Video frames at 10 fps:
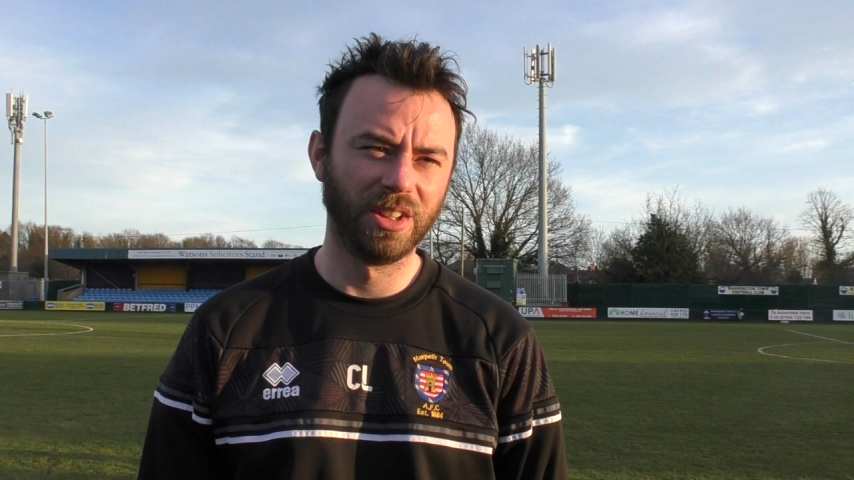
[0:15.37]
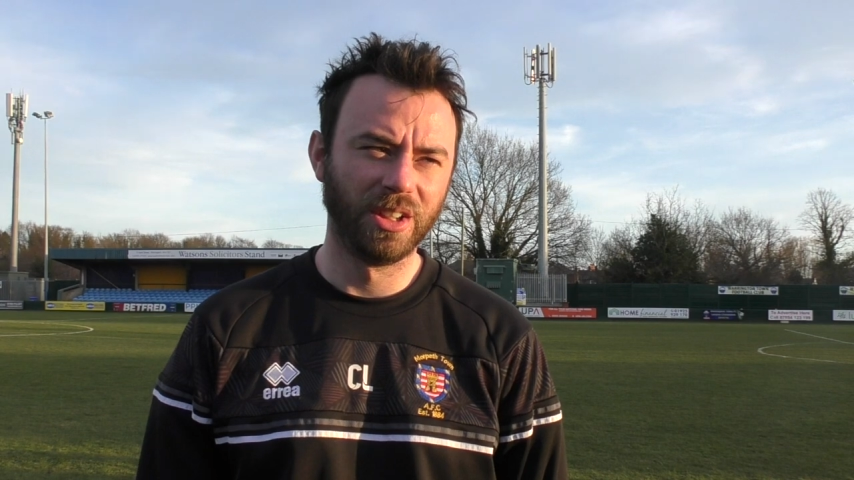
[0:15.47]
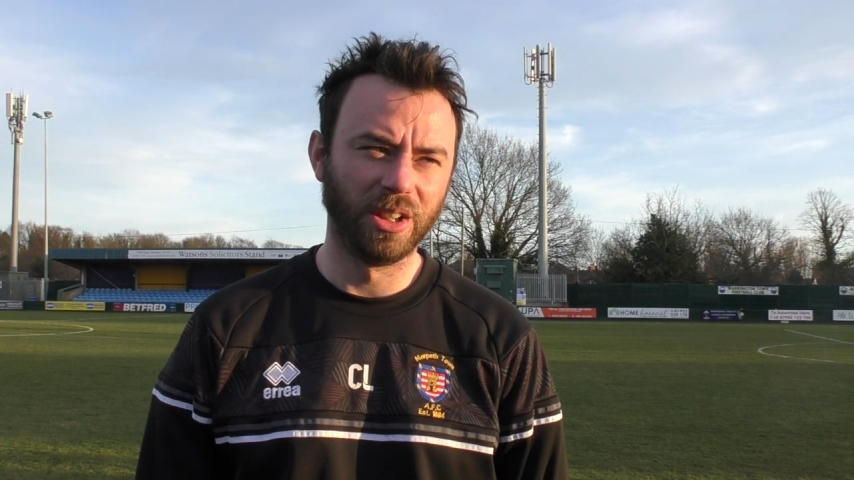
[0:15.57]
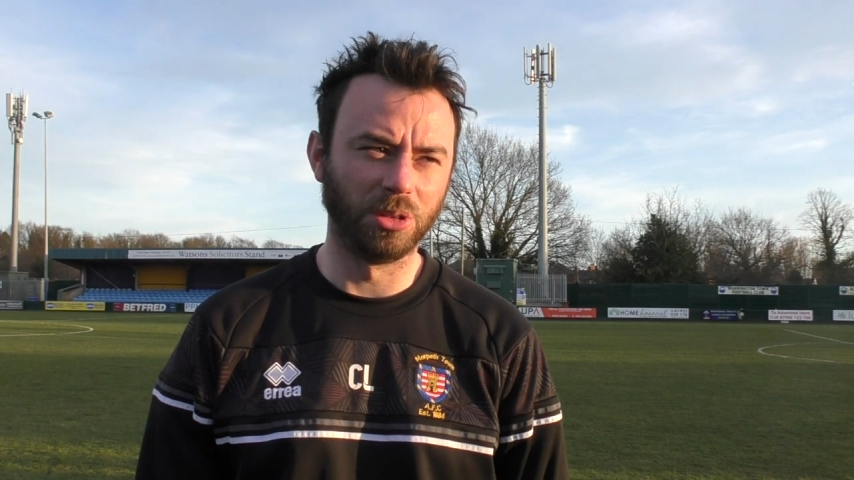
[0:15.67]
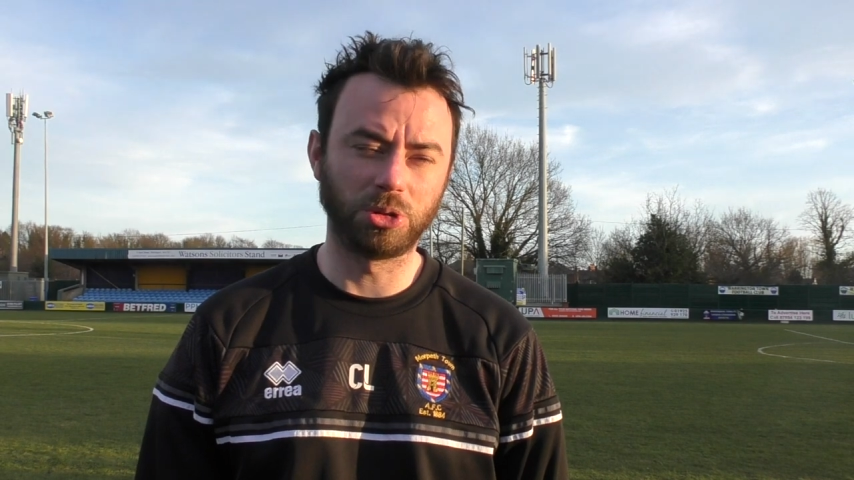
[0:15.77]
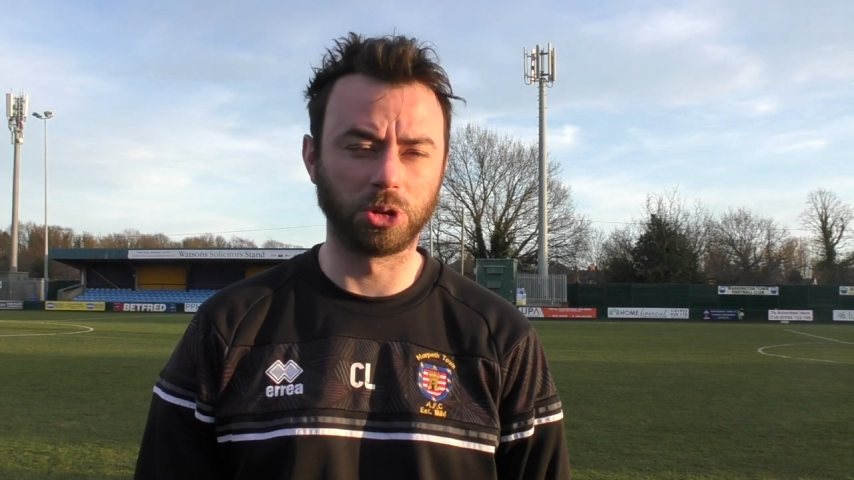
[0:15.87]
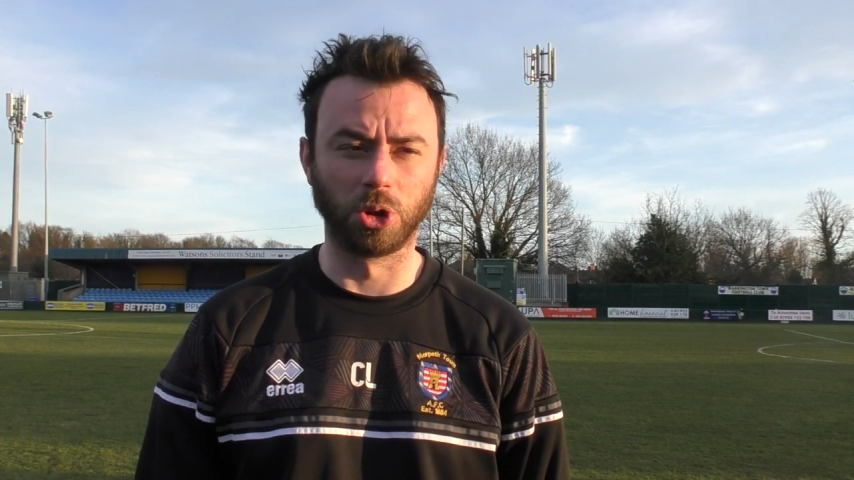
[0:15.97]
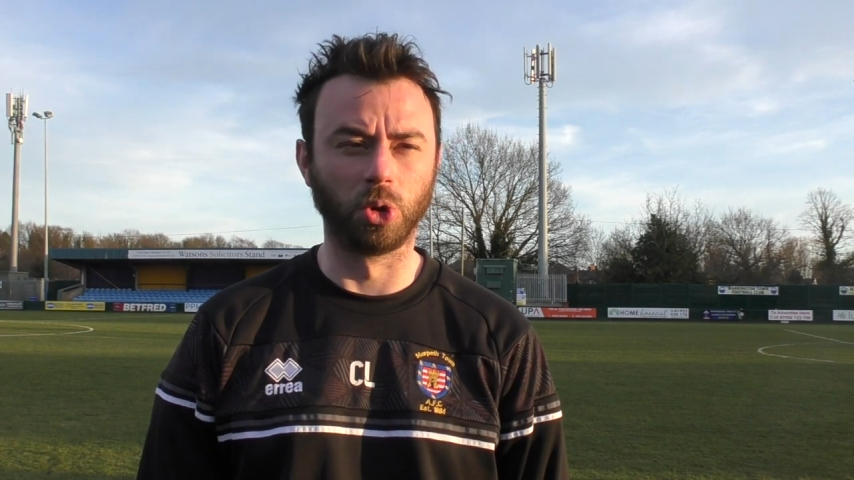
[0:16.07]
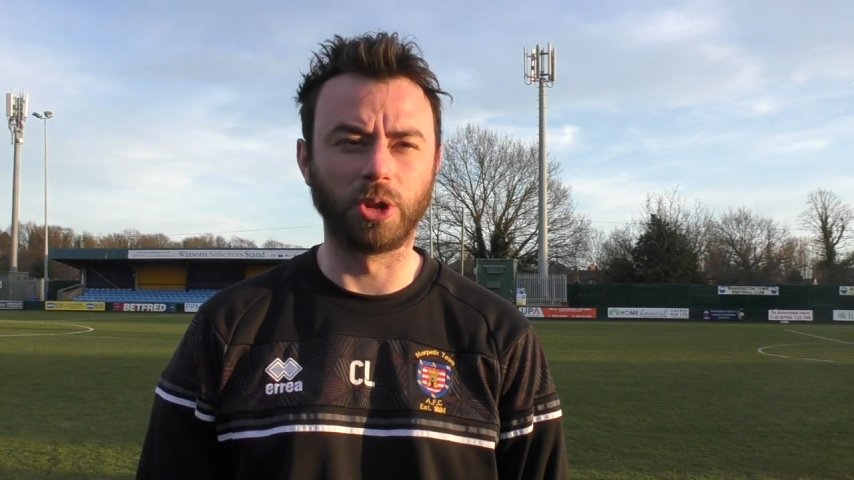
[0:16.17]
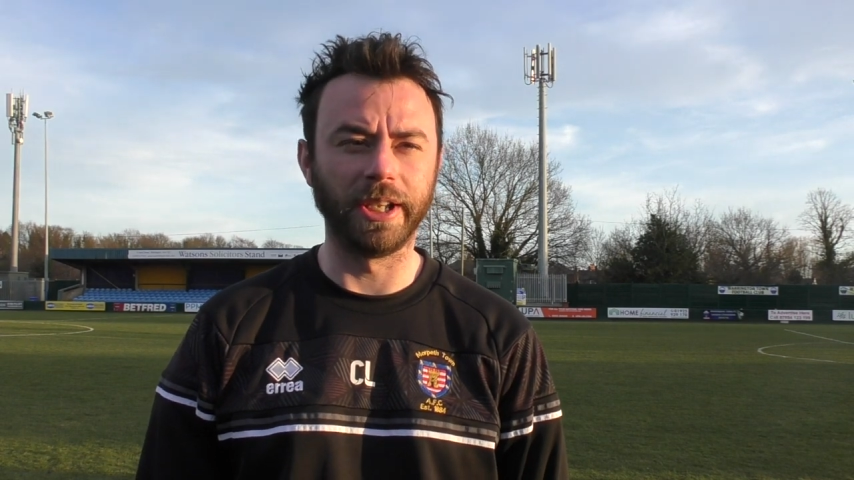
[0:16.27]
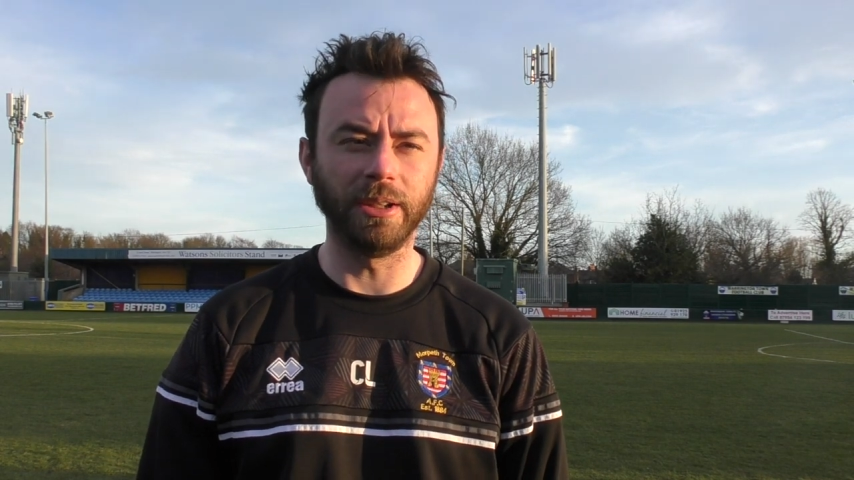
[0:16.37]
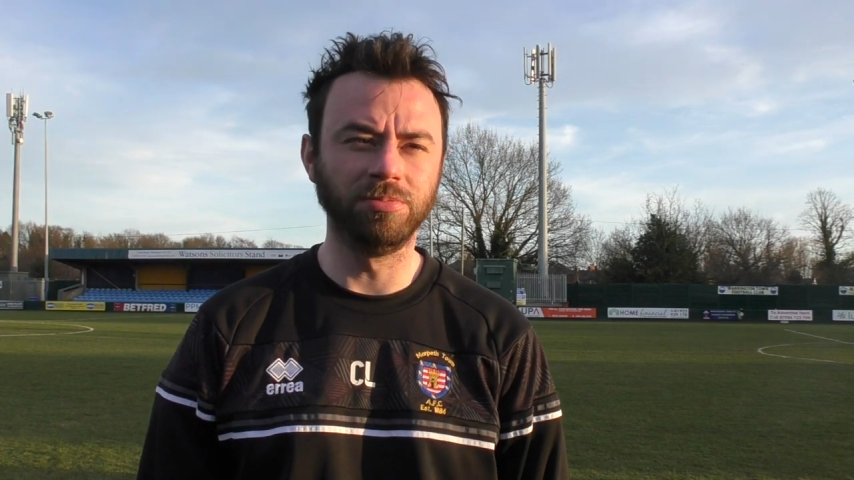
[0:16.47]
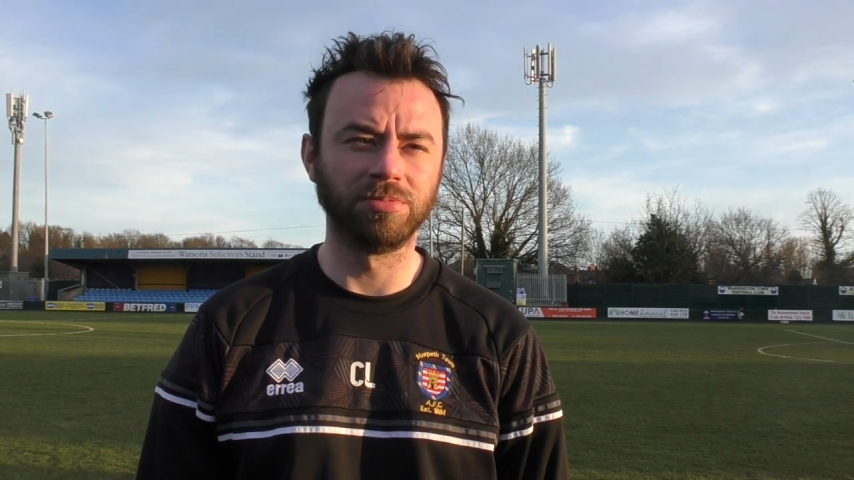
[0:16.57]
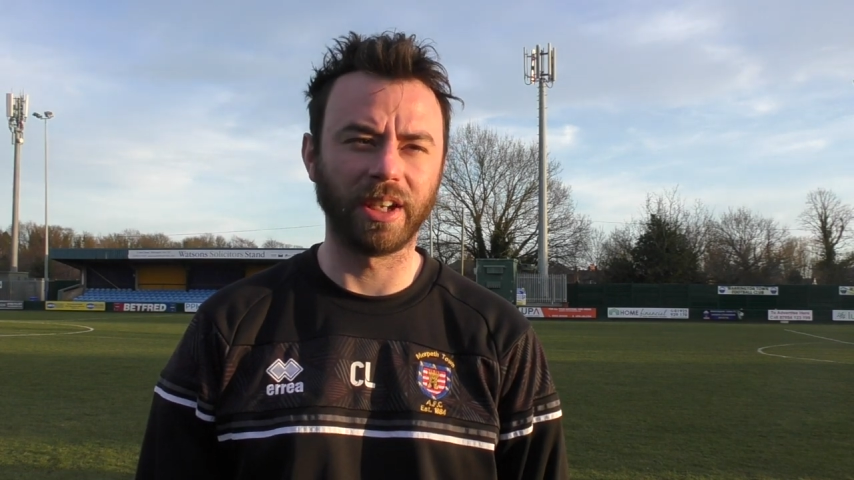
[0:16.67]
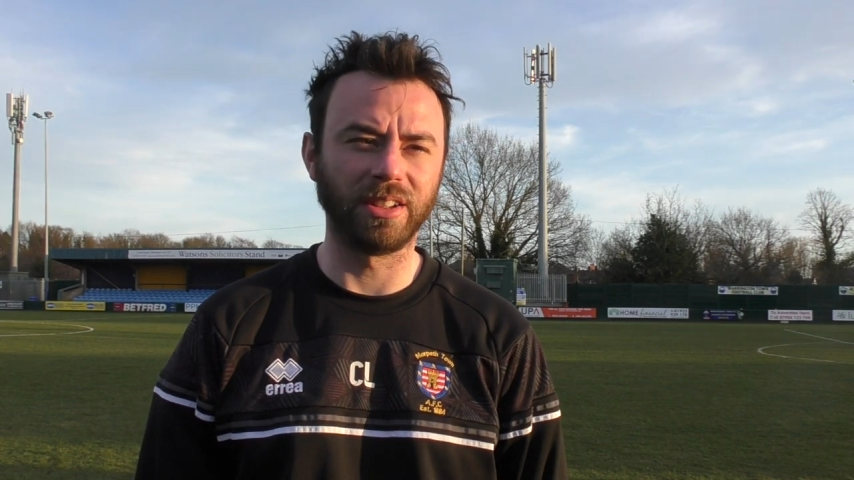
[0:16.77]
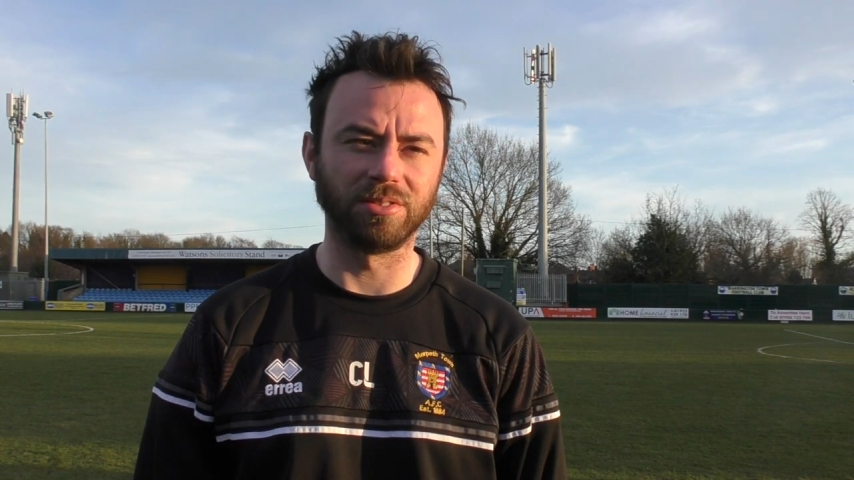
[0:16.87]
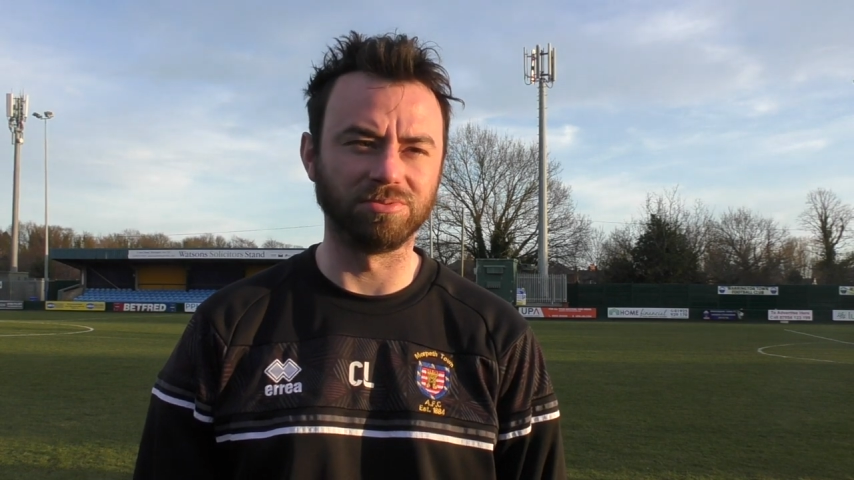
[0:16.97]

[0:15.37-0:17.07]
It was just a good game, like